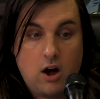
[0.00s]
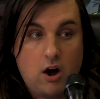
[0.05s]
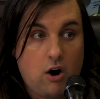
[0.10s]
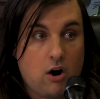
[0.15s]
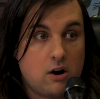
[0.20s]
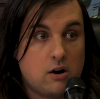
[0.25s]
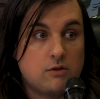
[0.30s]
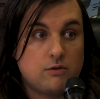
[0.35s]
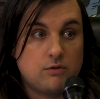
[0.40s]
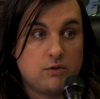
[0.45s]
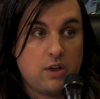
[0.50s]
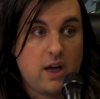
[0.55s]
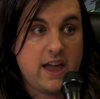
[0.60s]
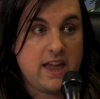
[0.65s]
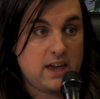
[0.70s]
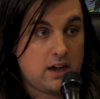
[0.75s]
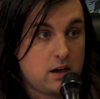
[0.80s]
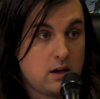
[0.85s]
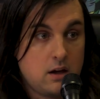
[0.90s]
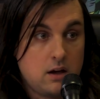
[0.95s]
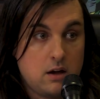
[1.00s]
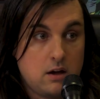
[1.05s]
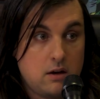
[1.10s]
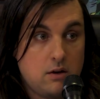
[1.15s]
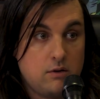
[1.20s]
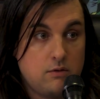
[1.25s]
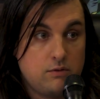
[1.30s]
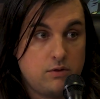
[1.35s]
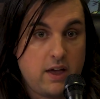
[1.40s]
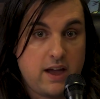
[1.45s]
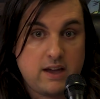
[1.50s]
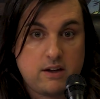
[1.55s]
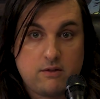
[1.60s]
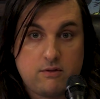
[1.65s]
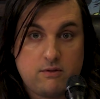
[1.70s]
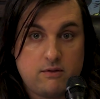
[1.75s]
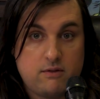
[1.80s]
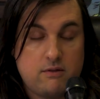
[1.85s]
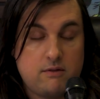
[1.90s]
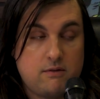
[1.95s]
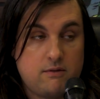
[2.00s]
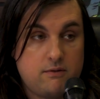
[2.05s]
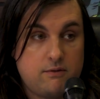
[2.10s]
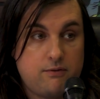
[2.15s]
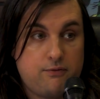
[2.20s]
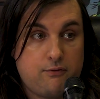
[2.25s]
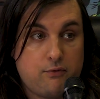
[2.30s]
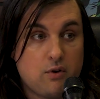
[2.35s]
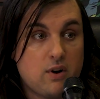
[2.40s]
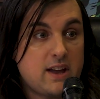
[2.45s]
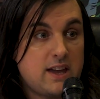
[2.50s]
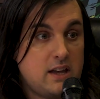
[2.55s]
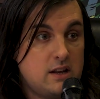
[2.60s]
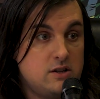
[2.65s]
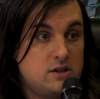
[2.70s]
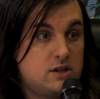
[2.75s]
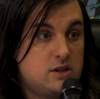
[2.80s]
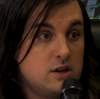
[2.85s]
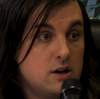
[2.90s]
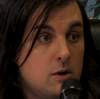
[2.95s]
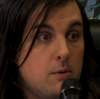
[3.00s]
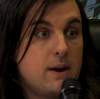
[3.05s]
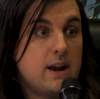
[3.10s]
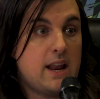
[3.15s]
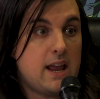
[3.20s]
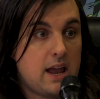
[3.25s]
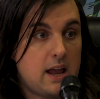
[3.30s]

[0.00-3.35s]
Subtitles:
are like freaking doing